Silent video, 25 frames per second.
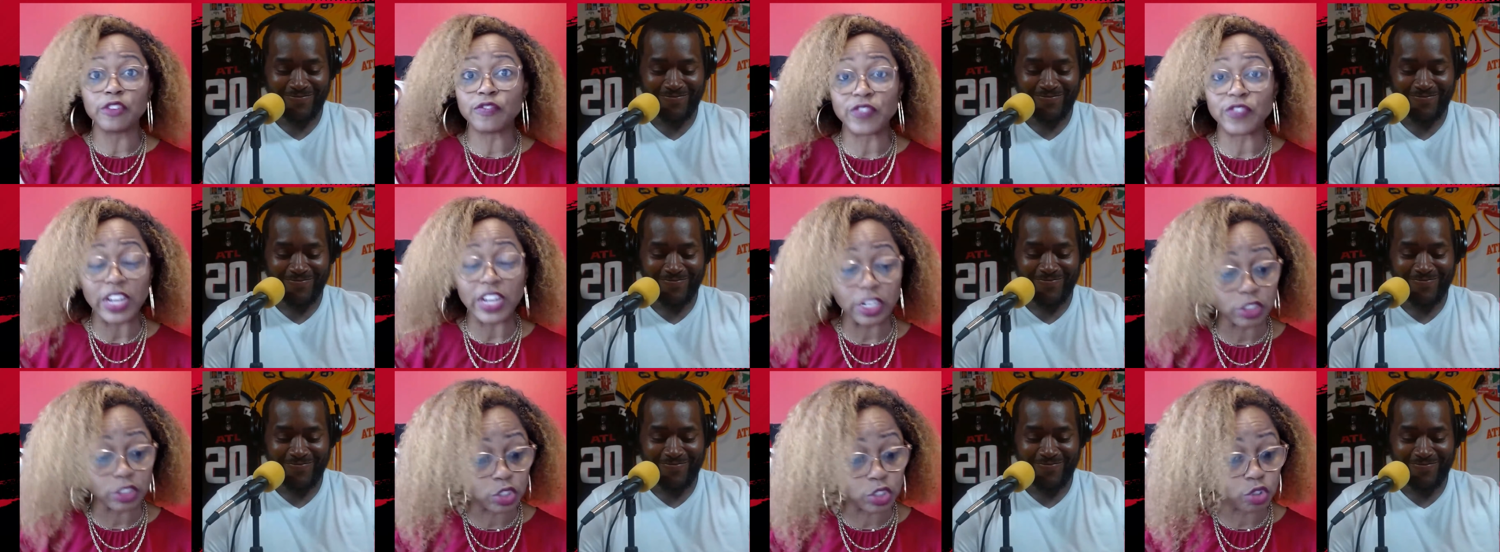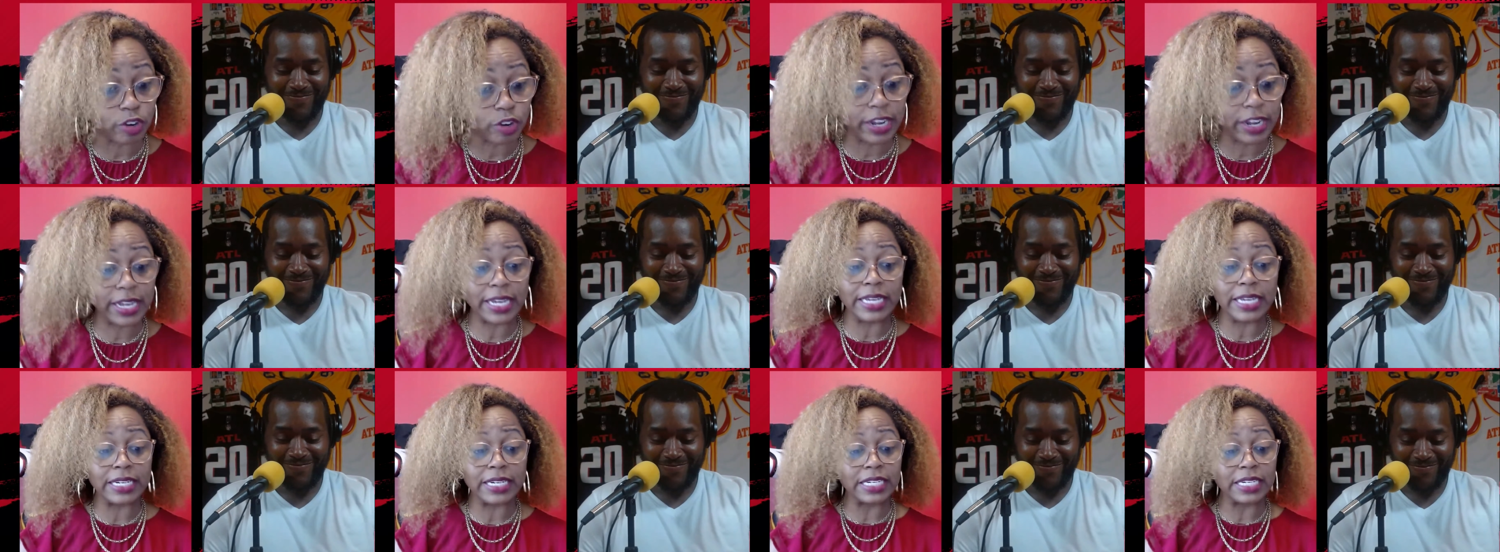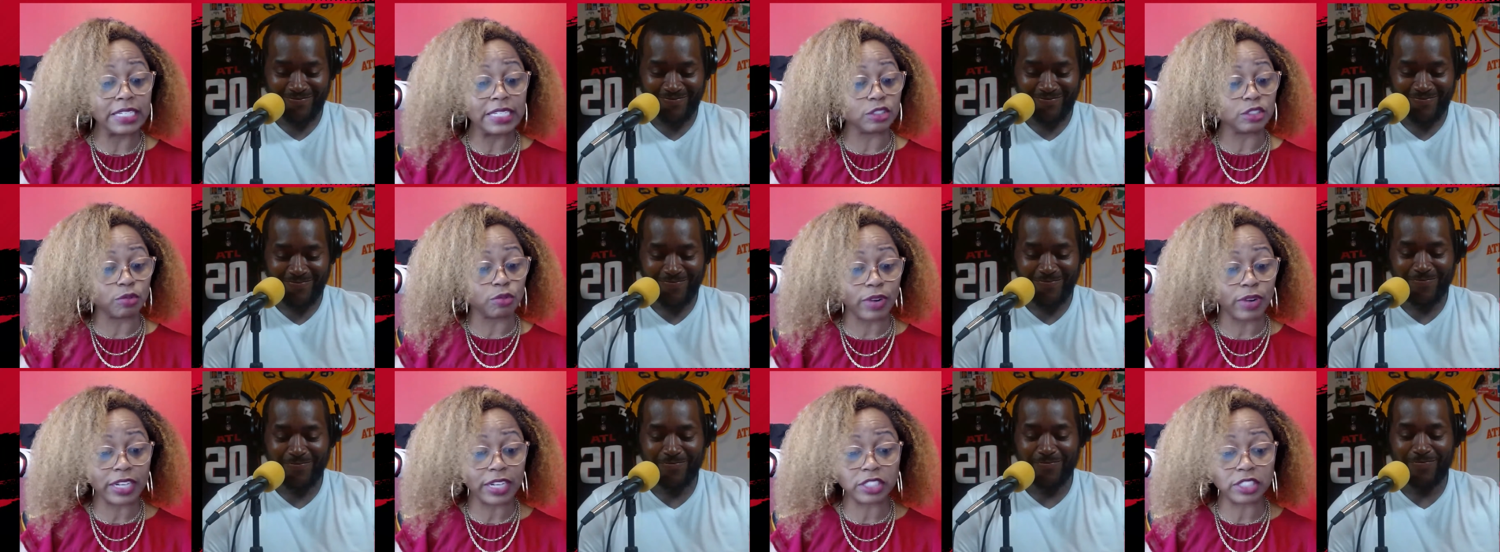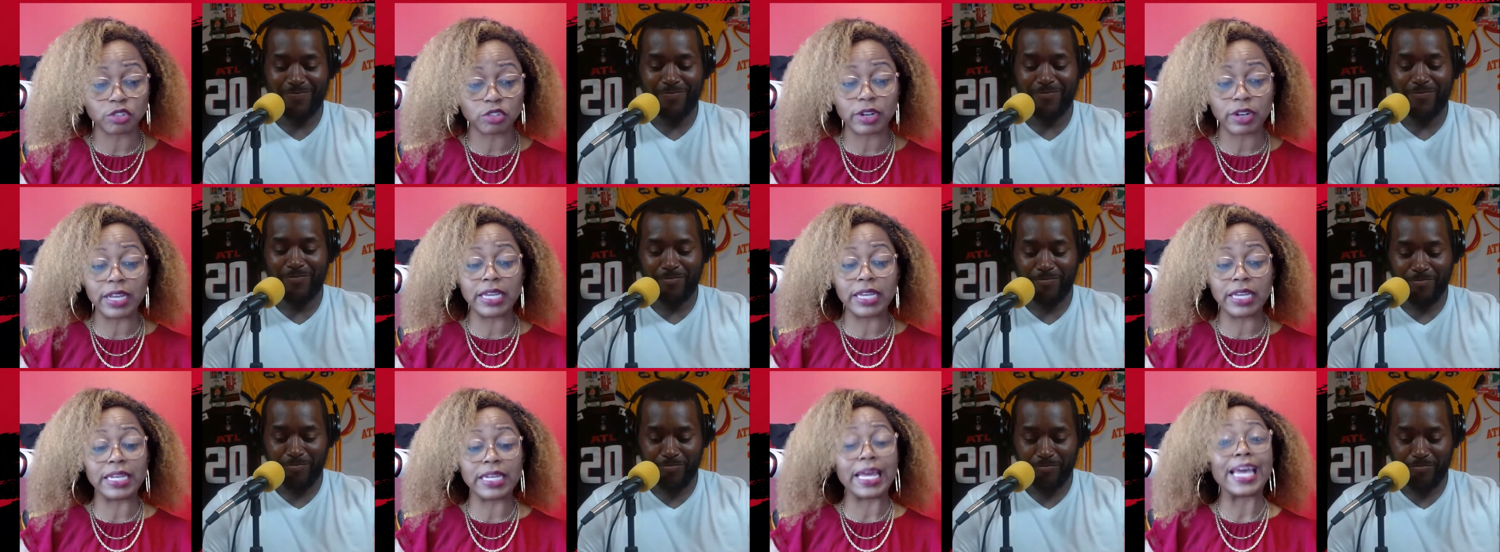Speaker 1: fair trade, direct
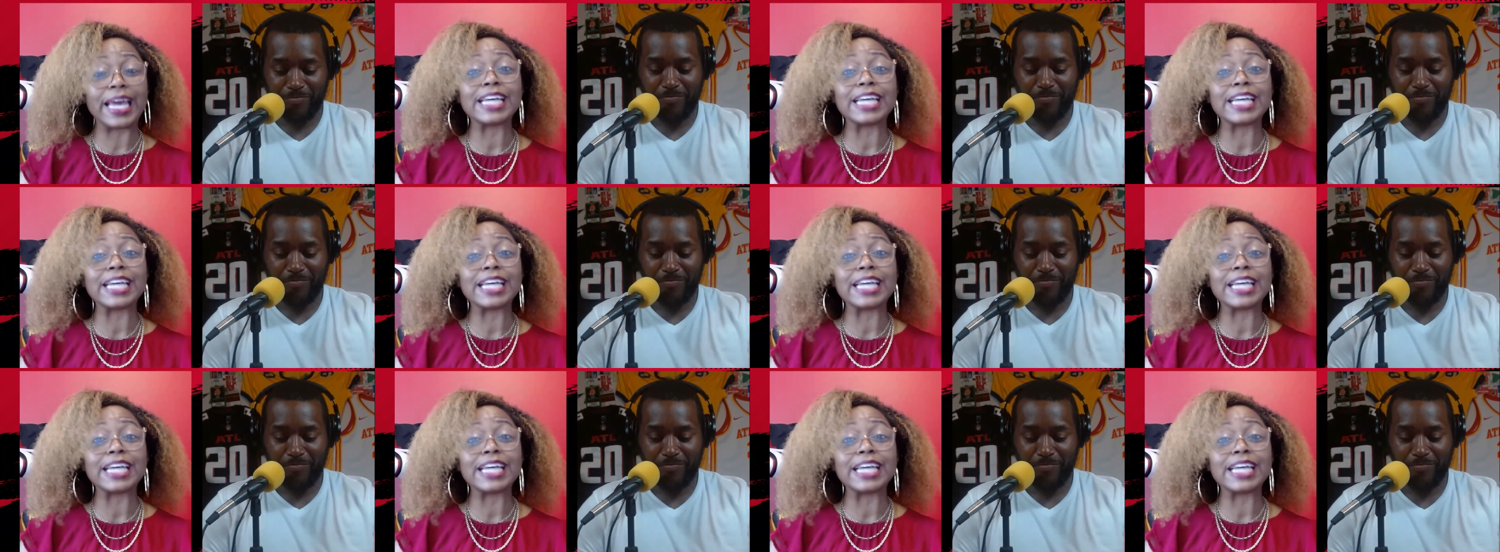trade,